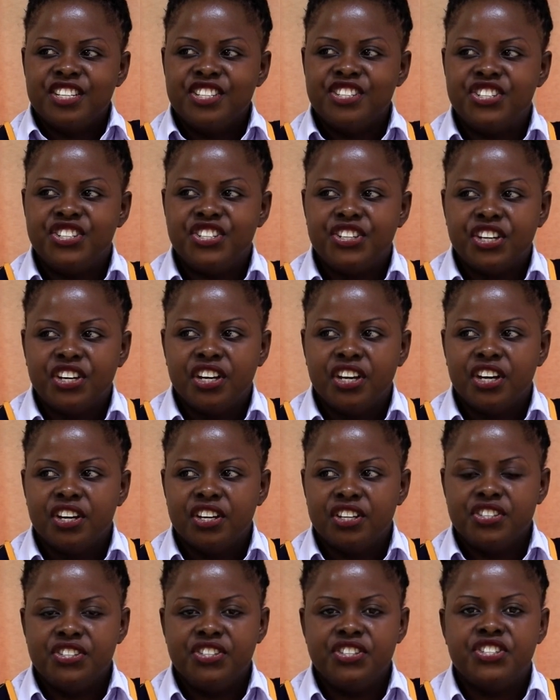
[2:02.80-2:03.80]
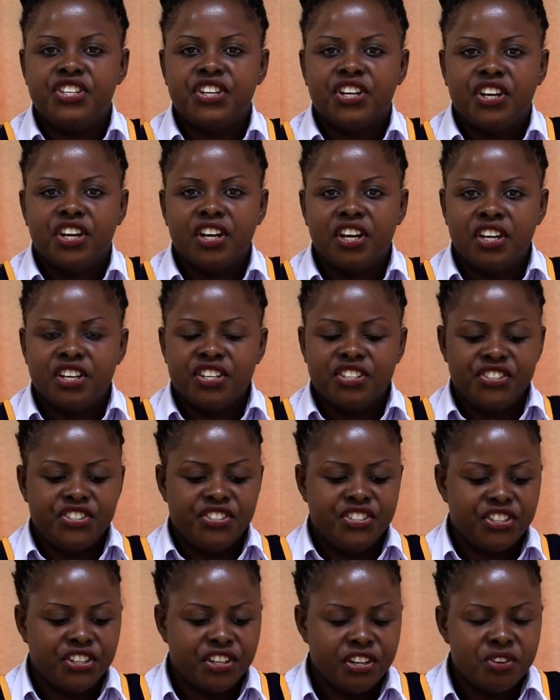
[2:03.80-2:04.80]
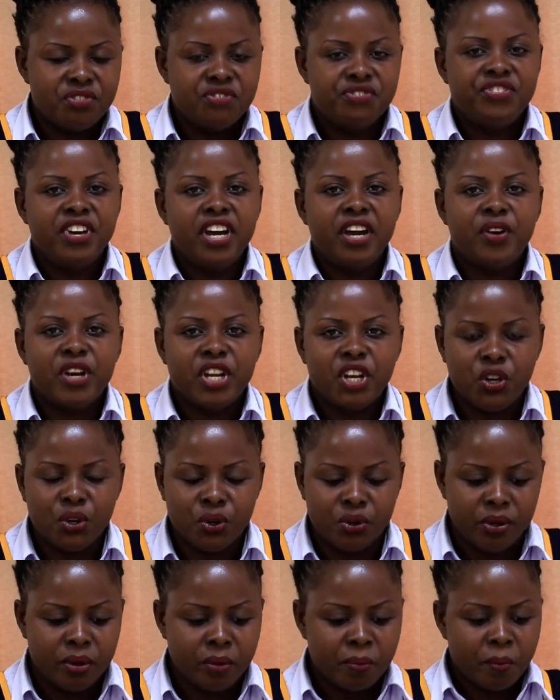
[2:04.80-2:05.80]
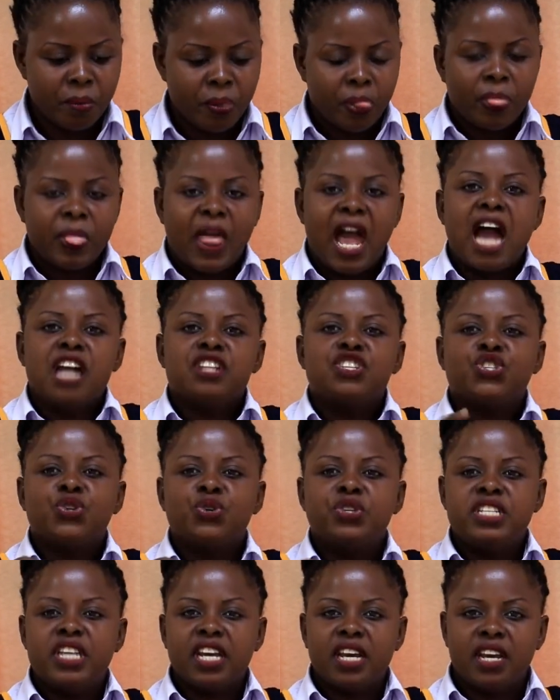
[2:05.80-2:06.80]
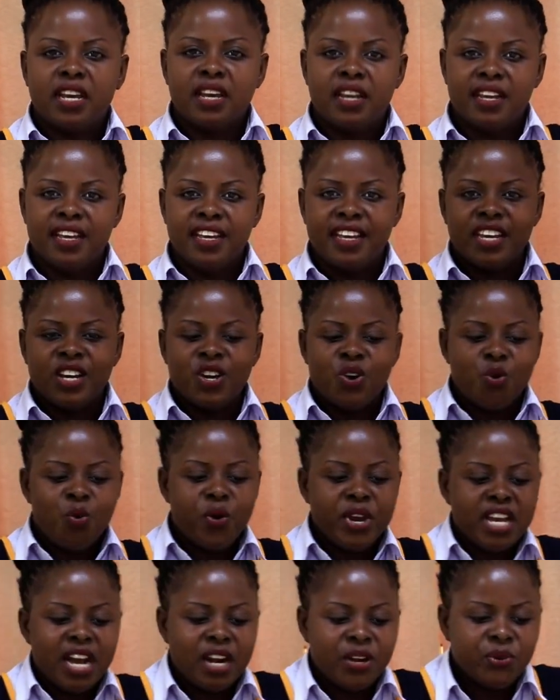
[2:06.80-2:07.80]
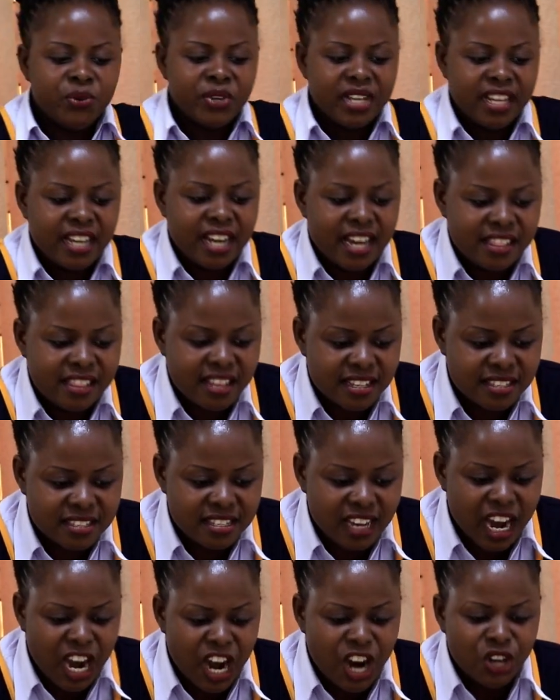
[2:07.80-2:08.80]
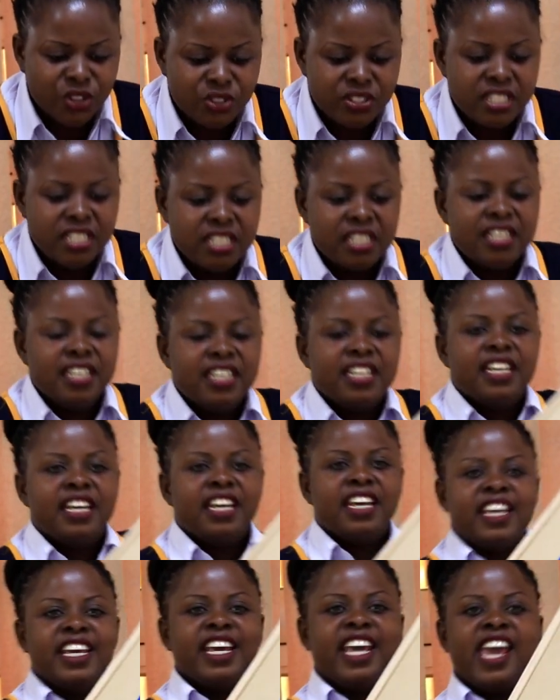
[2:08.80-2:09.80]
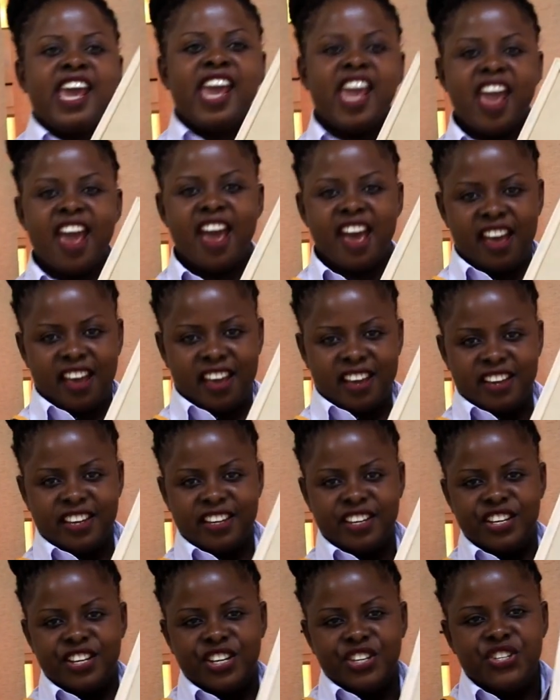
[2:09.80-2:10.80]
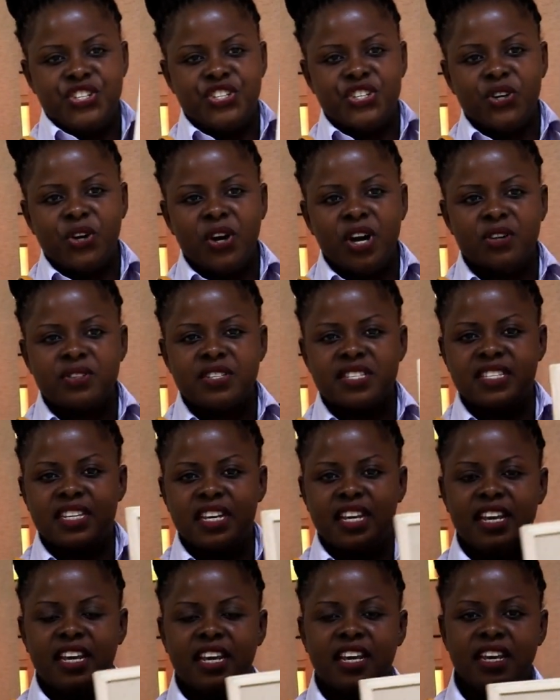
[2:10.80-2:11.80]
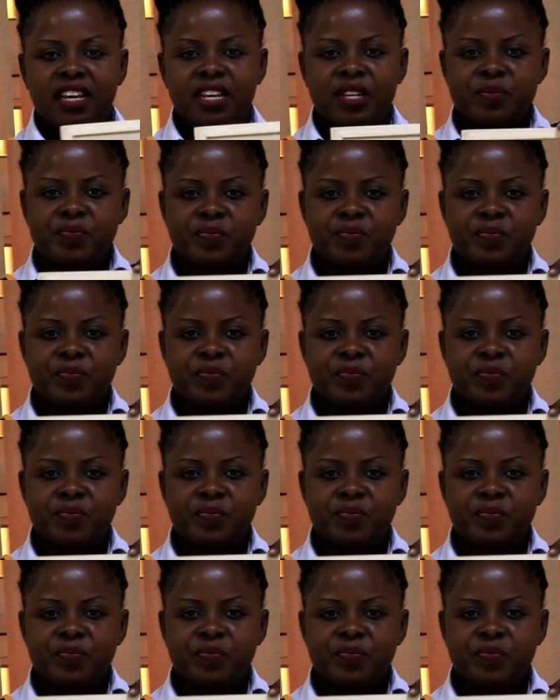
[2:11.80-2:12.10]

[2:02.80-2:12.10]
J, j, j. Very good. And today we are looking at the sound here. Do you all see?